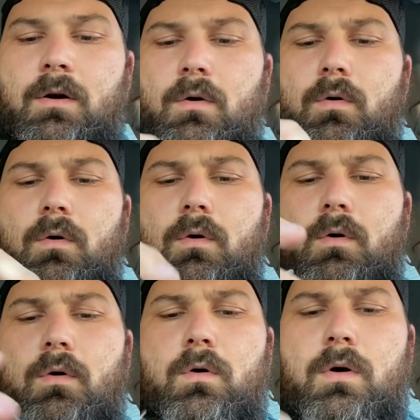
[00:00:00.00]

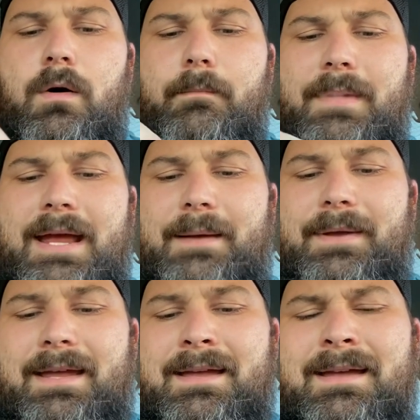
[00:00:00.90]
Oh,
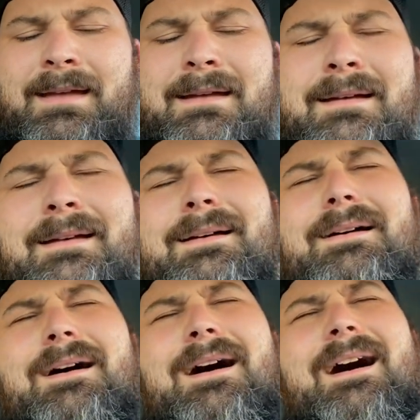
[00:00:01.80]
baby.
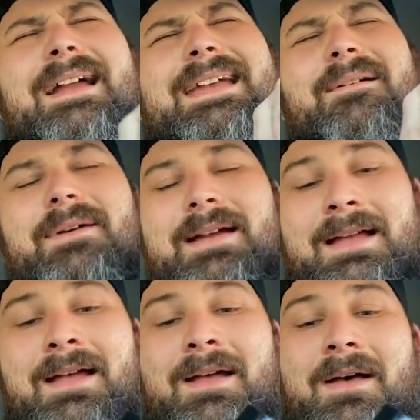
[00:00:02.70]
Oh, I can't wait.
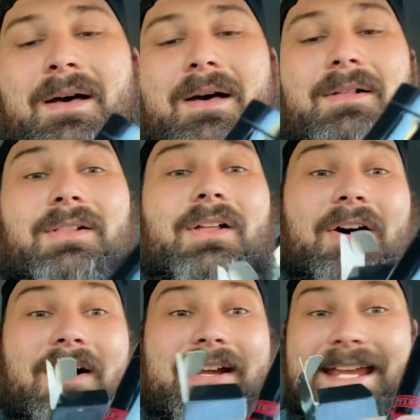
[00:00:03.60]

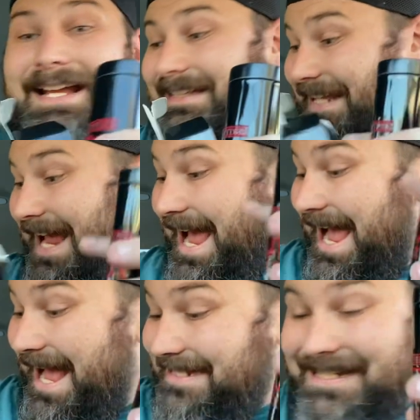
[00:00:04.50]
Look at
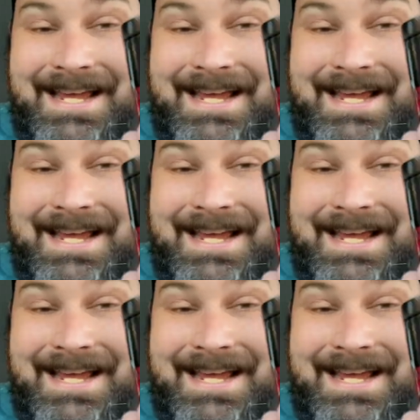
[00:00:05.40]
that.